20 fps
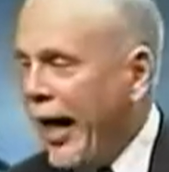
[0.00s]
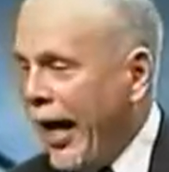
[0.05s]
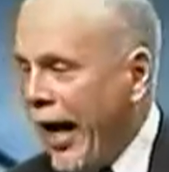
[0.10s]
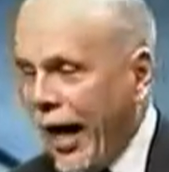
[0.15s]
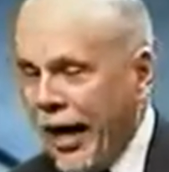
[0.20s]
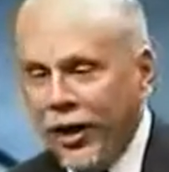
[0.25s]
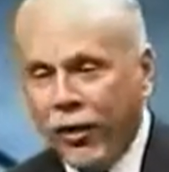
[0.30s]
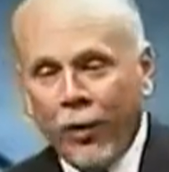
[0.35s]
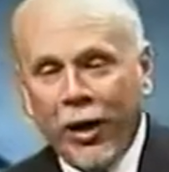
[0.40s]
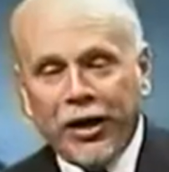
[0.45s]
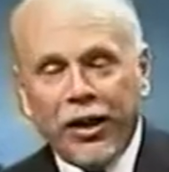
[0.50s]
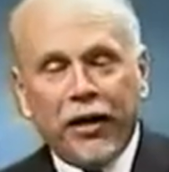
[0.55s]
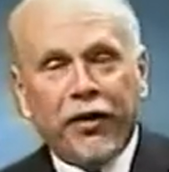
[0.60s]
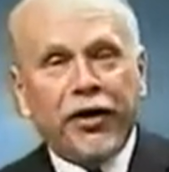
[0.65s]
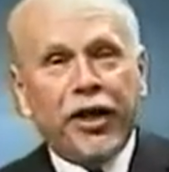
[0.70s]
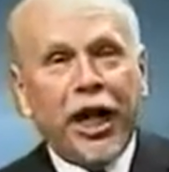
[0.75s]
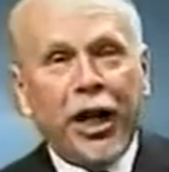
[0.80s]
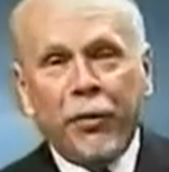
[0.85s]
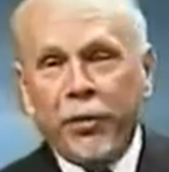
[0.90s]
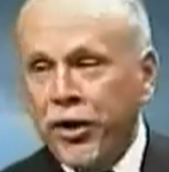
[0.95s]
And the rest of
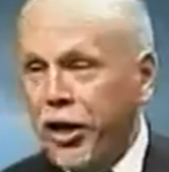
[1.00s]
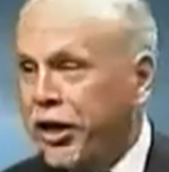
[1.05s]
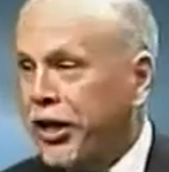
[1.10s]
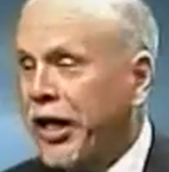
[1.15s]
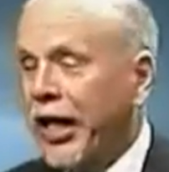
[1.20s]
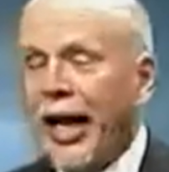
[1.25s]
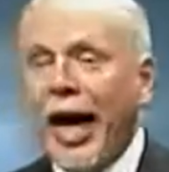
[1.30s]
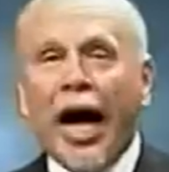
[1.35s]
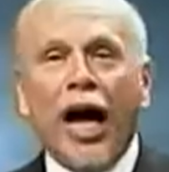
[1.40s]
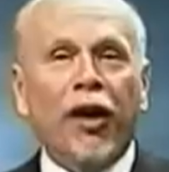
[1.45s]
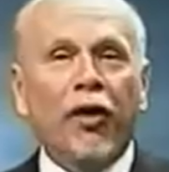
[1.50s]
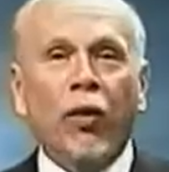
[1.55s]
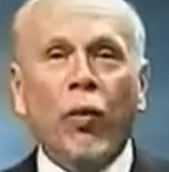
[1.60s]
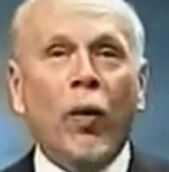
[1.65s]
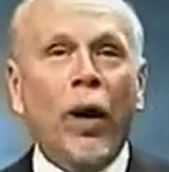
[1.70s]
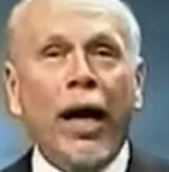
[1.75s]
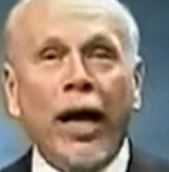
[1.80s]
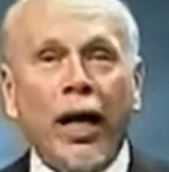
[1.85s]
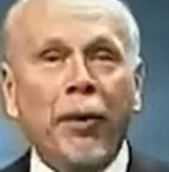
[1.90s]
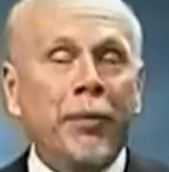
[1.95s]
the team would just get out of the
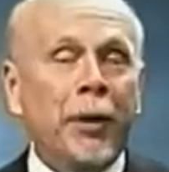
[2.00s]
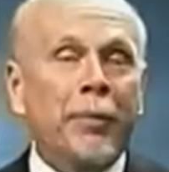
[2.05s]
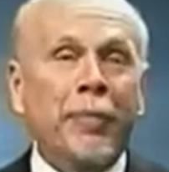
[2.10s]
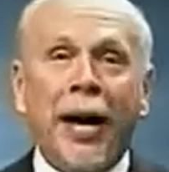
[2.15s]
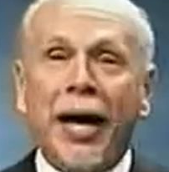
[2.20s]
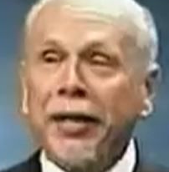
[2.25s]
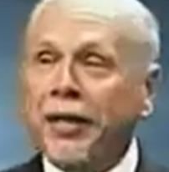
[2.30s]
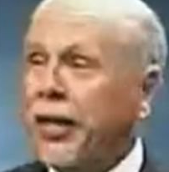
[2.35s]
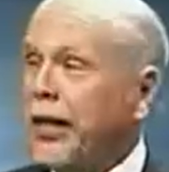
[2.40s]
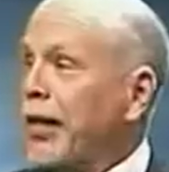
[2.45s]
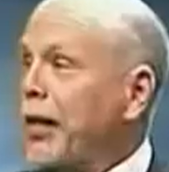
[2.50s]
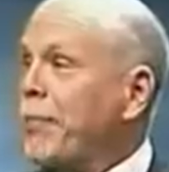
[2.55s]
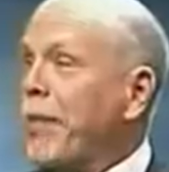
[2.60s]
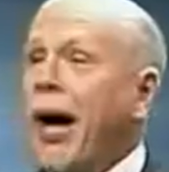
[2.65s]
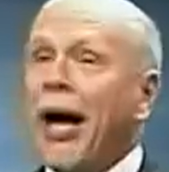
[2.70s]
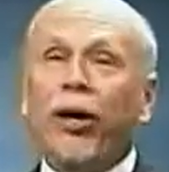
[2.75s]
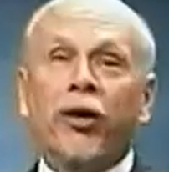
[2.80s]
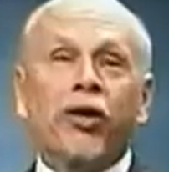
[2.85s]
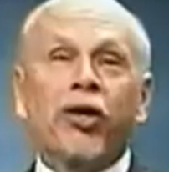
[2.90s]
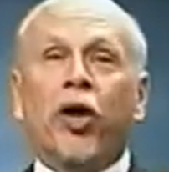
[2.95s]
way. It'd be basically
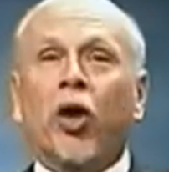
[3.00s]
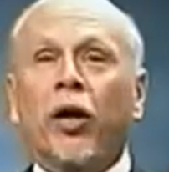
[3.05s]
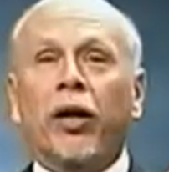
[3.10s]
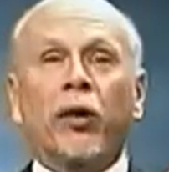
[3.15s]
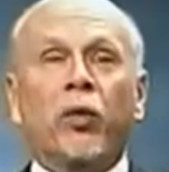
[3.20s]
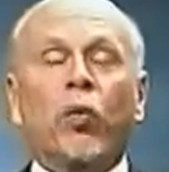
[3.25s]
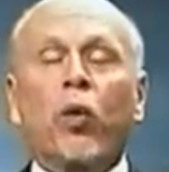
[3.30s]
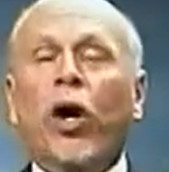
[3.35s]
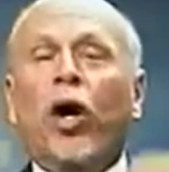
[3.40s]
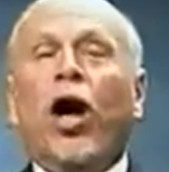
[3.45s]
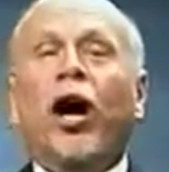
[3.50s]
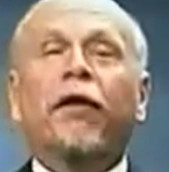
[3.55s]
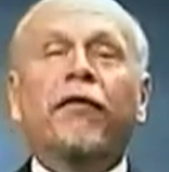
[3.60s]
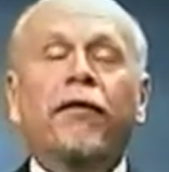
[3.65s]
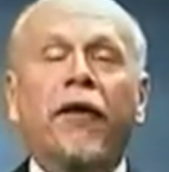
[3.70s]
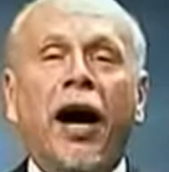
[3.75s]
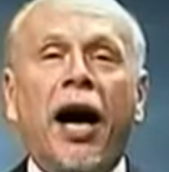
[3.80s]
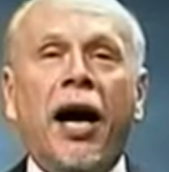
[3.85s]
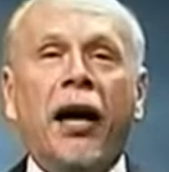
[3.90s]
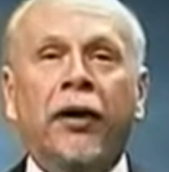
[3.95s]
Michael Jordan
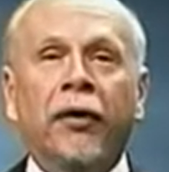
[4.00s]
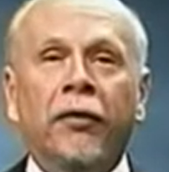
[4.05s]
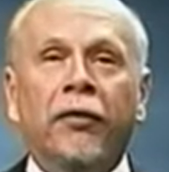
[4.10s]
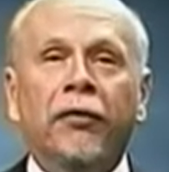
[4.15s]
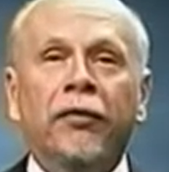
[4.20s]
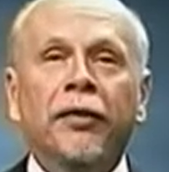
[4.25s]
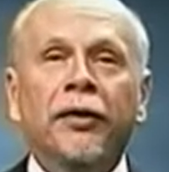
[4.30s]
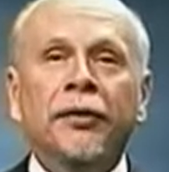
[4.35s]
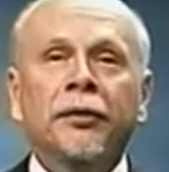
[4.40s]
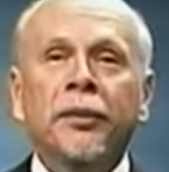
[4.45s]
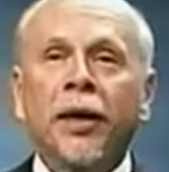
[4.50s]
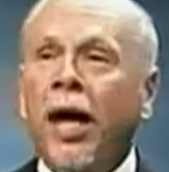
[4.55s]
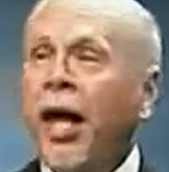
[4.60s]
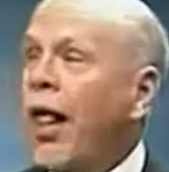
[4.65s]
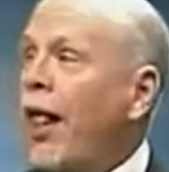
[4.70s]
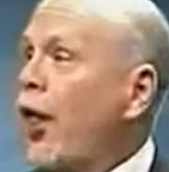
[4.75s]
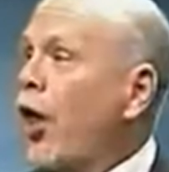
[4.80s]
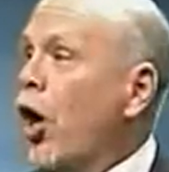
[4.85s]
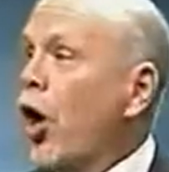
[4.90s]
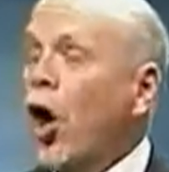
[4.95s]
1-on-5.
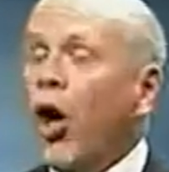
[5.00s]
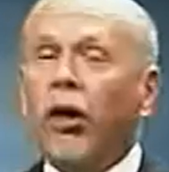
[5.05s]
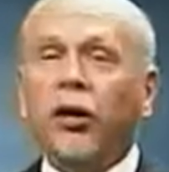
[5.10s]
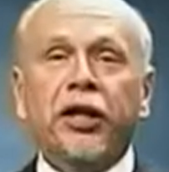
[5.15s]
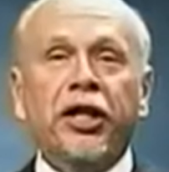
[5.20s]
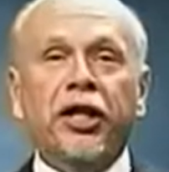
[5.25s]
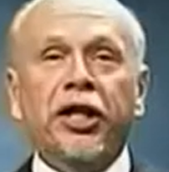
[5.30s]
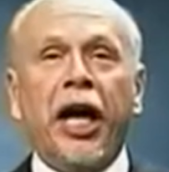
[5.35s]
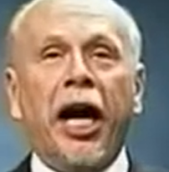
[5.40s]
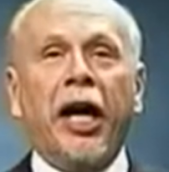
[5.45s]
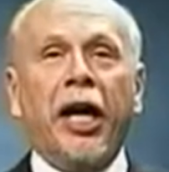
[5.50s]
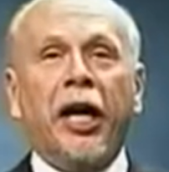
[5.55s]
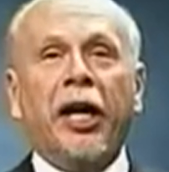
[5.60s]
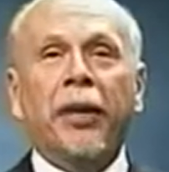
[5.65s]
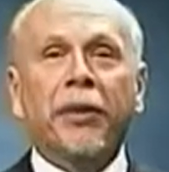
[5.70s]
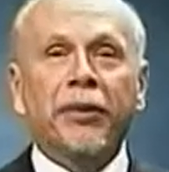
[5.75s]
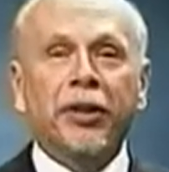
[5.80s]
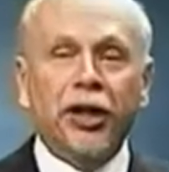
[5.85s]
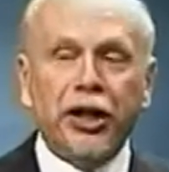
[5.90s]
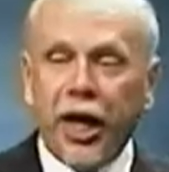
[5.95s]
The whole
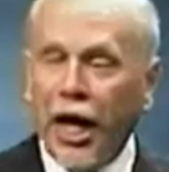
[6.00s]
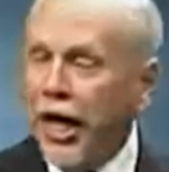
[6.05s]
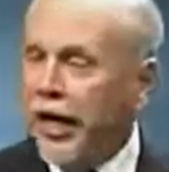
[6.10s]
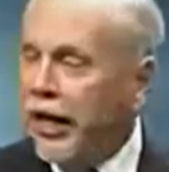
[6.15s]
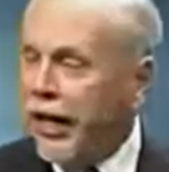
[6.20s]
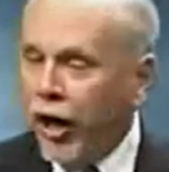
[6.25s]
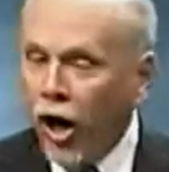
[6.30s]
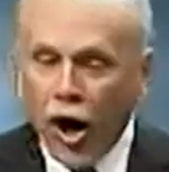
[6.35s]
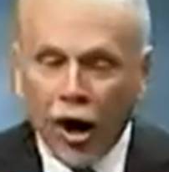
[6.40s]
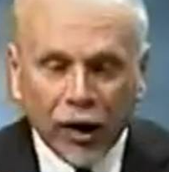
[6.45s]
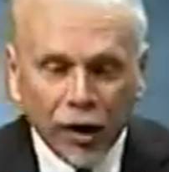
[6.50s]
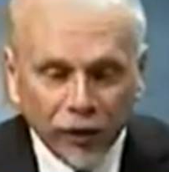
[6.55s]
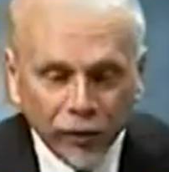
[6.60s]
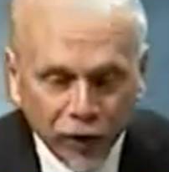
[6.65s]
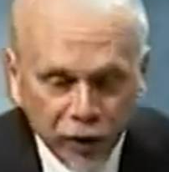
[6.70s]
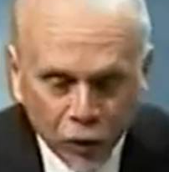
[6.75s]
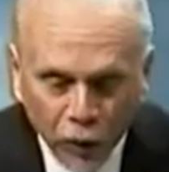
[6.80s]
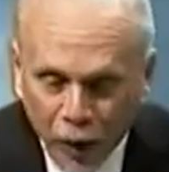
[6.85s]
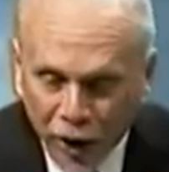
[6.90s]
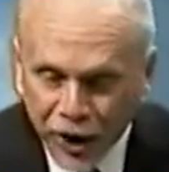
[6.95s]
stadium standing, all of
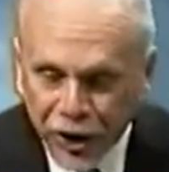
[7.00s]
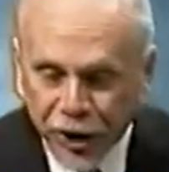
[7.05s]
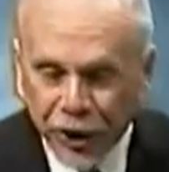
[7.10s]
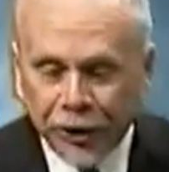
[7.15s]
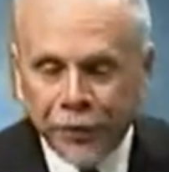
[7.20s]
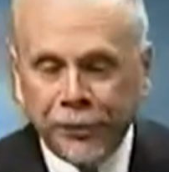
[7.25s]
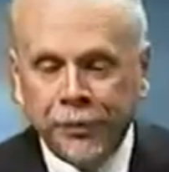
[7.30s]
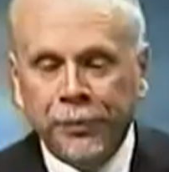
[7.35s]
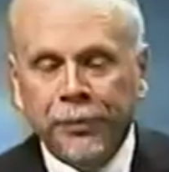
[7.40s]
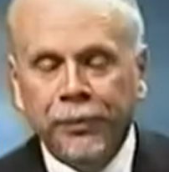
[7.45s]
us watching.